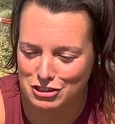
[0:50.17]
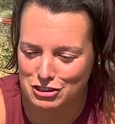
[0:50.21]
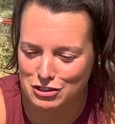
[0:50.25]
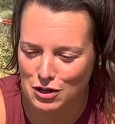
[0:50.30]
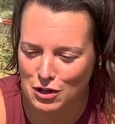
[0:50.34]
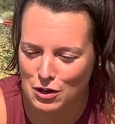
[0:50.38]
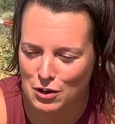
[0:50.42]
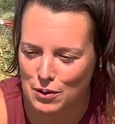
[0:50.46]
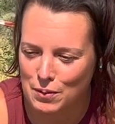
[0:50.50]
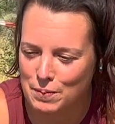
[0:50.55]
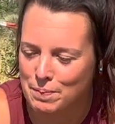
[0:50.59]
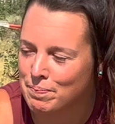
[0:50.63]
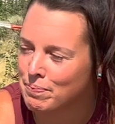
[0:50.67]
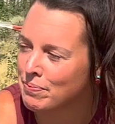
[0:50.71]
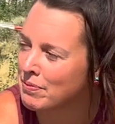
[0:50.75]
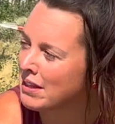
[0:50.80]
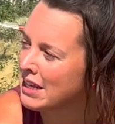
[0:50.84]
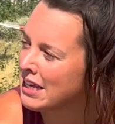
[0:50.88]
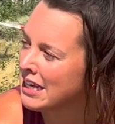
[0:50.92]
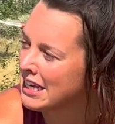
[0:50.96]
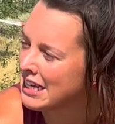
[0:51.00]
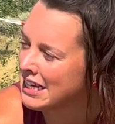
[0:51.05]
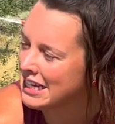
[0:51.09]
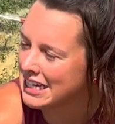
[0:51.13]
So
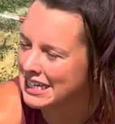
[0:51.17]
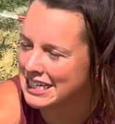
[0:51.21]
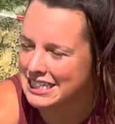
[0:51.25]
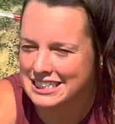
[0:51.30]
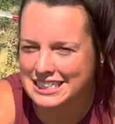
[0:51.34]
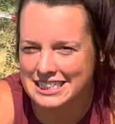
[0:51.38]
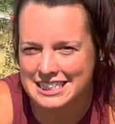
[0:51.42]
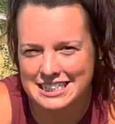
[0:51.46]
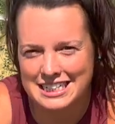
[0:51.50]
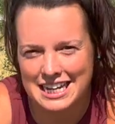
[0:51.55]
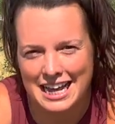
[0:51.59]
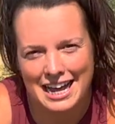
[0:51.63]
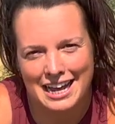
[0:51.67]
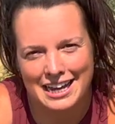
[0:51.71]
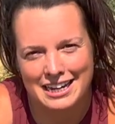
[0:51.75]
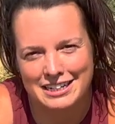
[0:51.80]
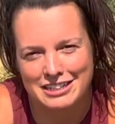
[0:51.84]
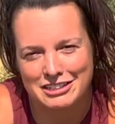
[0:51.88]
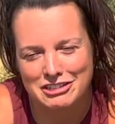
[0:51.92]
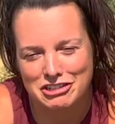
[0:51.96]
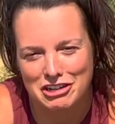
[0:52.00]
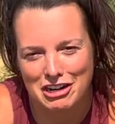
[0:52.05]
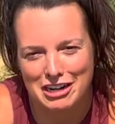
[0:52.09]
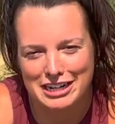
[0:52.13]
he's inside
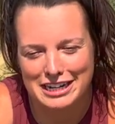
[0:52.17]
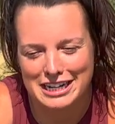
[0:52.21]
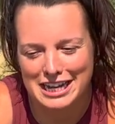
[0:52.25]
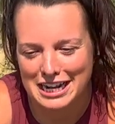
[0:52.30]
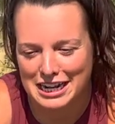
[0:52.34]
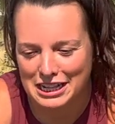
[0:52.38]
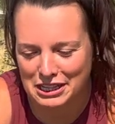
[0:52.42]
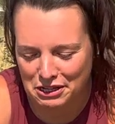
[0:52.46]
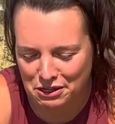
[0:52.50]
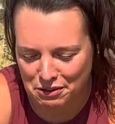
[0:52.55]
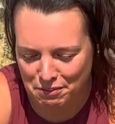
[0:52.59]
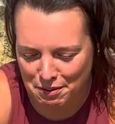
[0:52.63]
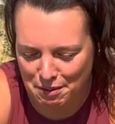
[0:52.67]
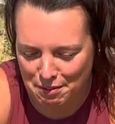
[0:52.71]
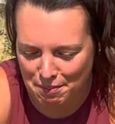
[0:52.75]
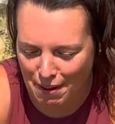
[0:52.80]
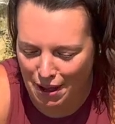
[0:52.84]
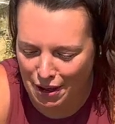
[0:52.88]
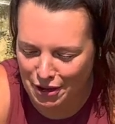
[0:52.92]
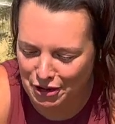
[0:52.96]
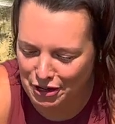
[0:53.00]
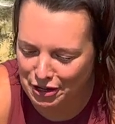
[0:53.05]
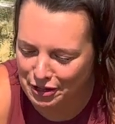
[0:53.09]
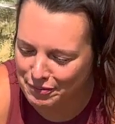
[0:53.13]
trying to get a little bit
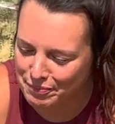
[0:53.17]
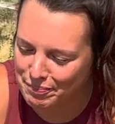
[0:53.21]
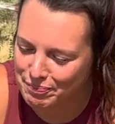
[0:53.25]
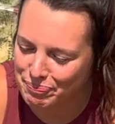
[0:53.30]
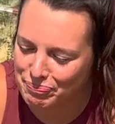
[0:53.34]
better.